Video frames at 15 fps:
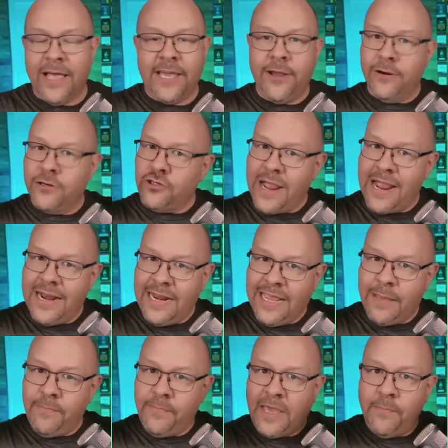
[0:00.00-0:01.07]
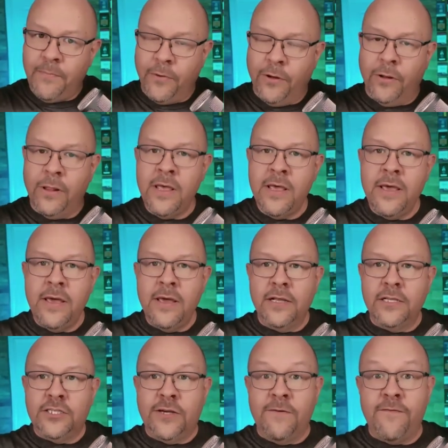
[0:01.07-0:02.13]
Like you're trying to get people
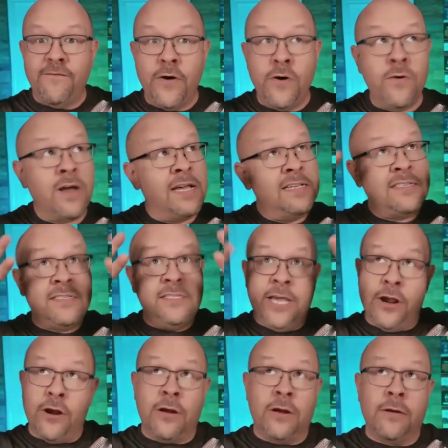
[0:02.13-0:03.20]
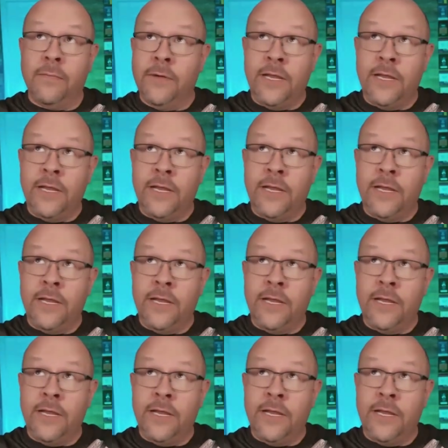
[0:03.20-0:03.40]
to focus their